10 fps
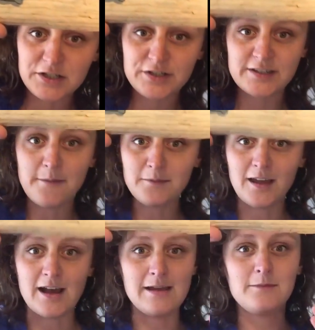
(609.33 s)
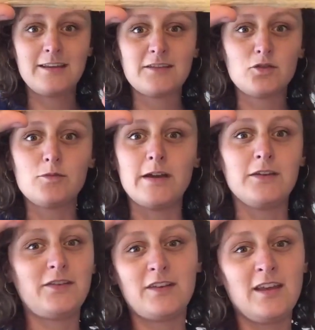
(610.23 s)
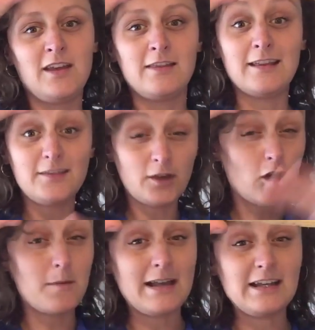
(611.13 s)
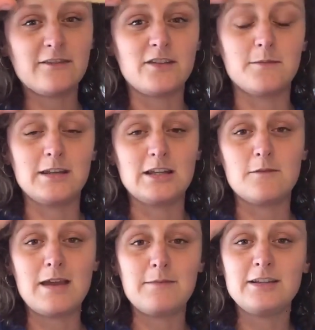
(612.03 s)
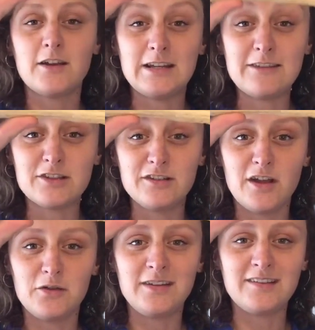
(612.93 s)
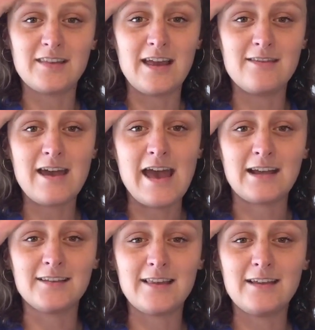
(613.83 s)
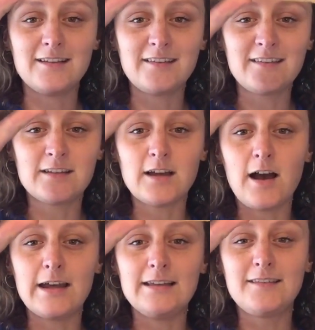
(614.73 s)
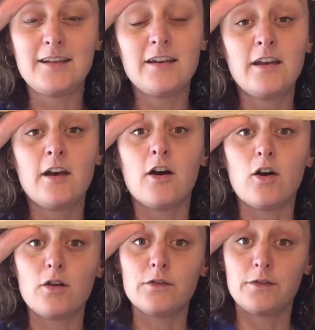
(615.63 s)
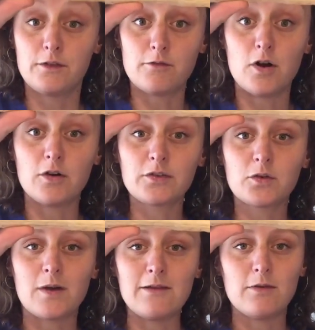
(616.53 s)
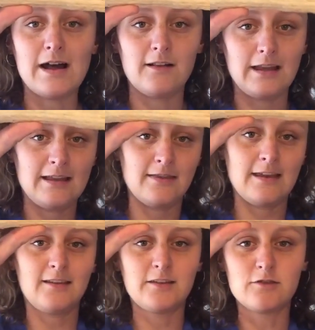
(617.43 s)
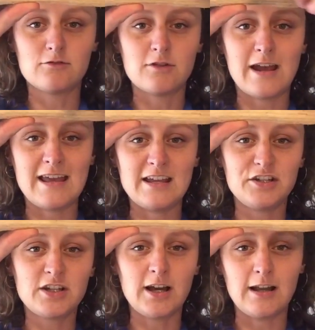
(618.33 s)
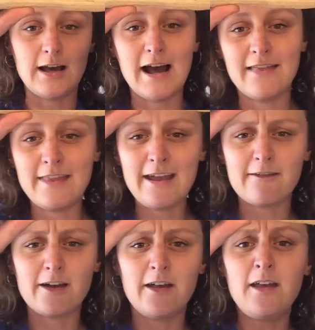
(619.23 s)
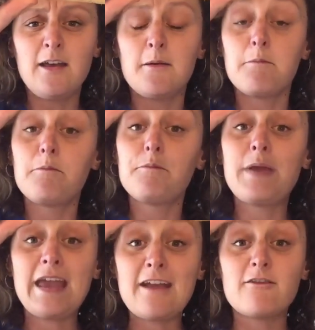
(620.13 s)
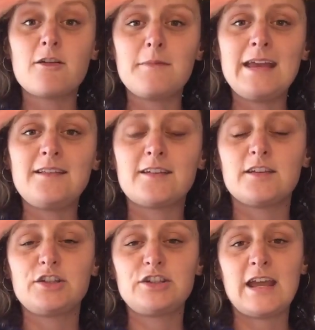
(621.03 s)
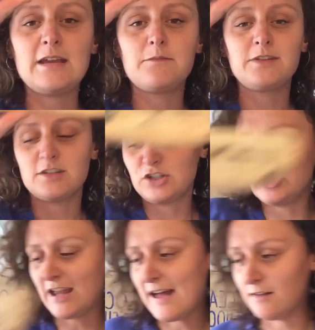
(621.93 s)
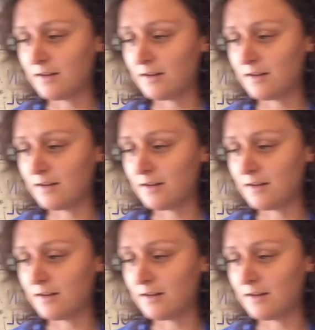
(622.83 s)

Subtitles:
sometimes it's almost, there's so many of them that you maybe don't even notice they're there because they're disguised on the rocks quite well in this greyish colour, and they're a pyramid shaped shell,